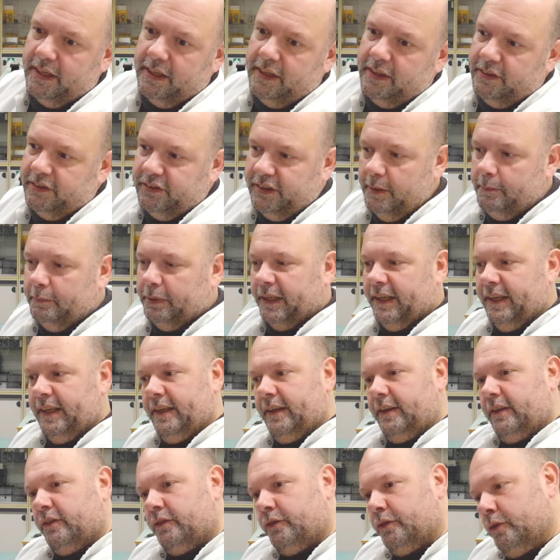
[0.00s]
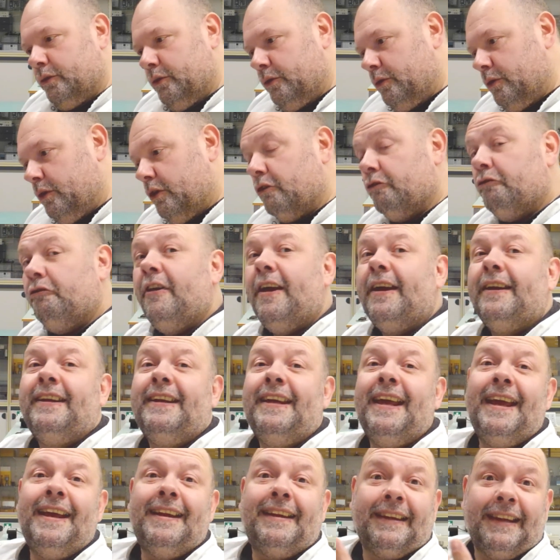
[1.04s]
simply to
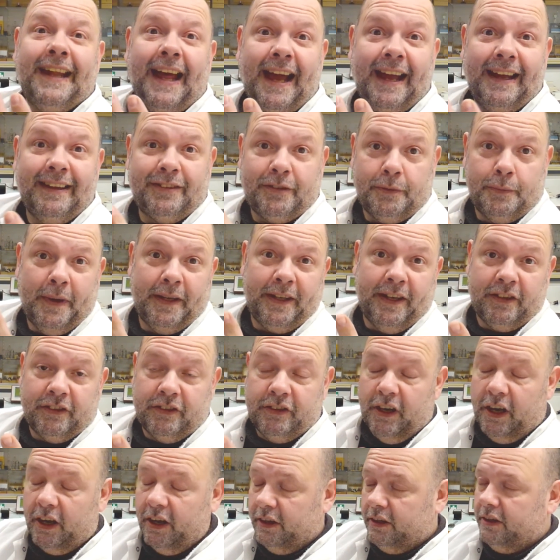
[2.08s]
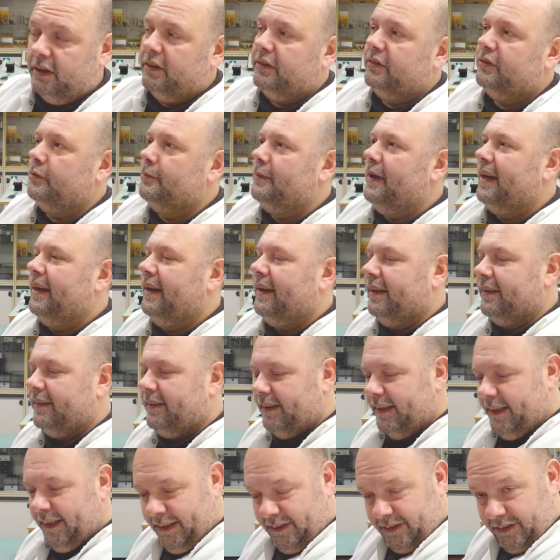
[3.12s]
radiate light when it's dark to make it
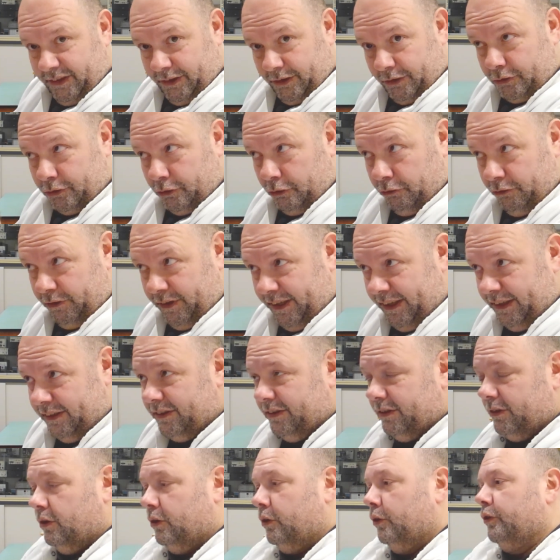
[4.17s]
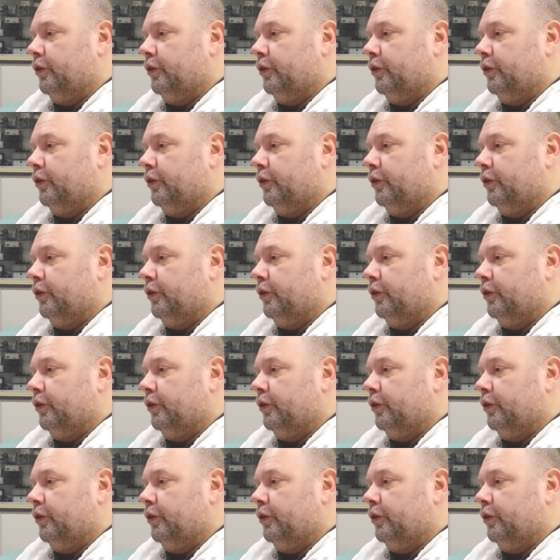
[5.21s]
easier to read on